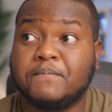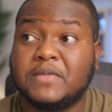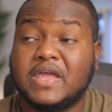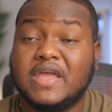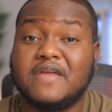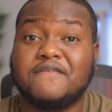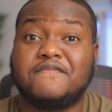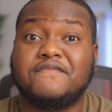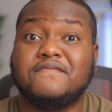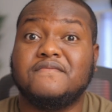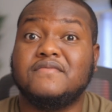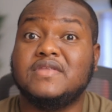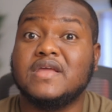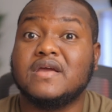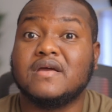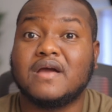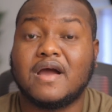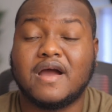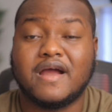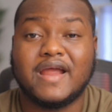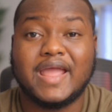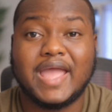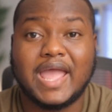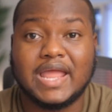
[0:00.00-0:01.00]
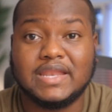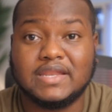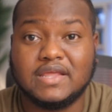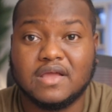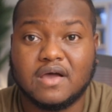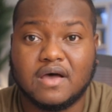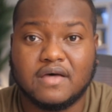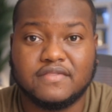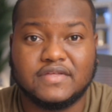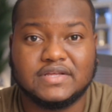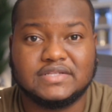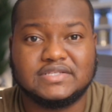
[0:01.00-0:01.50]
If there are any
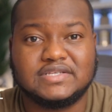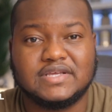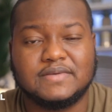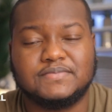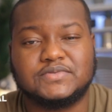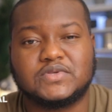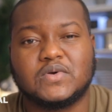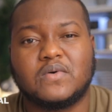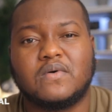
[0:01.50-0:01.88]
other tips